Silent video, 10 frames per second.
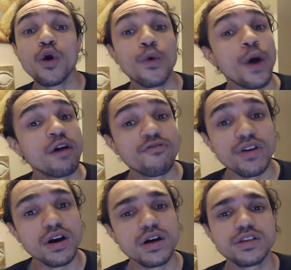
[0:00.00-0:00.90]

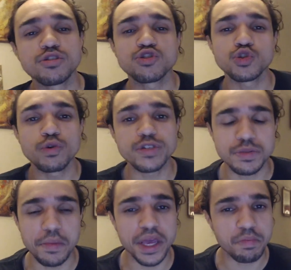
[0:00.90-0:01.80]
whoever your
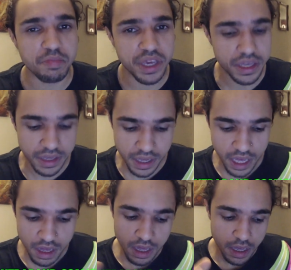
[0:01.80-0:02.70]
source may be.
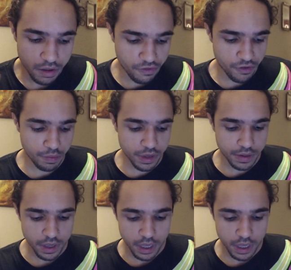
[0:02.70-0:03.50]
You feel me?